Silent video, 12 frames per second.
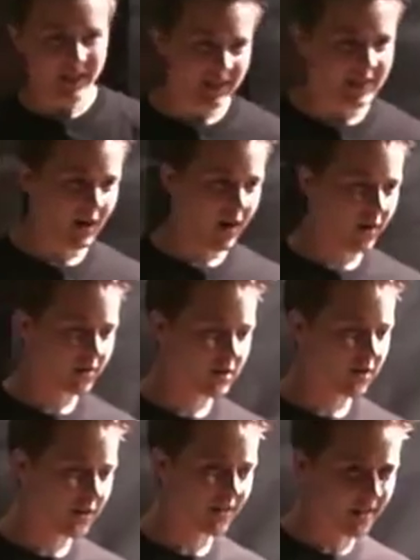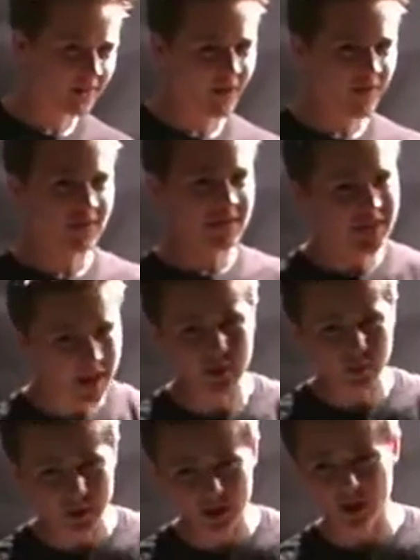in leotards looking like they're having
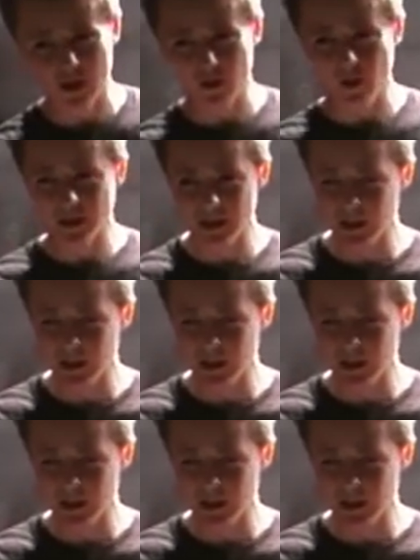sex with each other